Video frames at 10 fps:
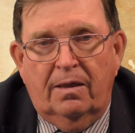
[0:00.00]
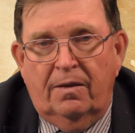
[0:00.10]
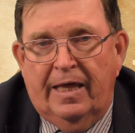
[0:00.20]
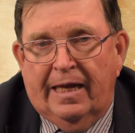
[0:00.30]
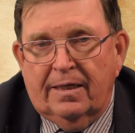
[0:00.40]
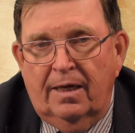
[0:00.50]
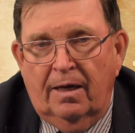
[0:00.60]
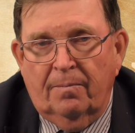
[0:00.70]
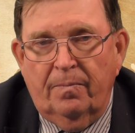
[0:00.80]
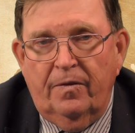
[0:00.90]
that
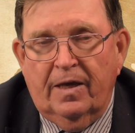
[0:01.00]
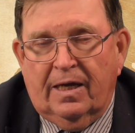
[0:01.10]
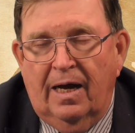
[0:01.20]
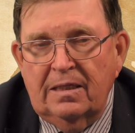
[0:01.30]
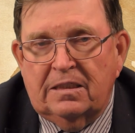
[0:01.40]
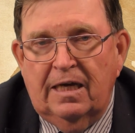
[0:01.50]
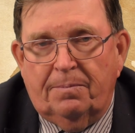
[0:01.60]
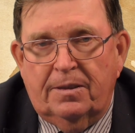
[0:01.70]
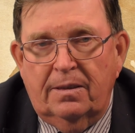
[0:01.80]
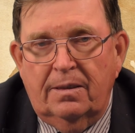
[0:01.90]
the
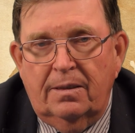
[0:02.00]
concept